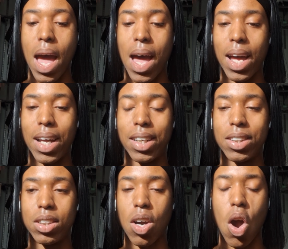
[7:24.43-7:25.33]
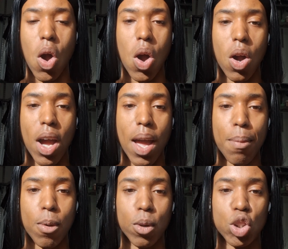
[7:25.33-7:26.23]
and are able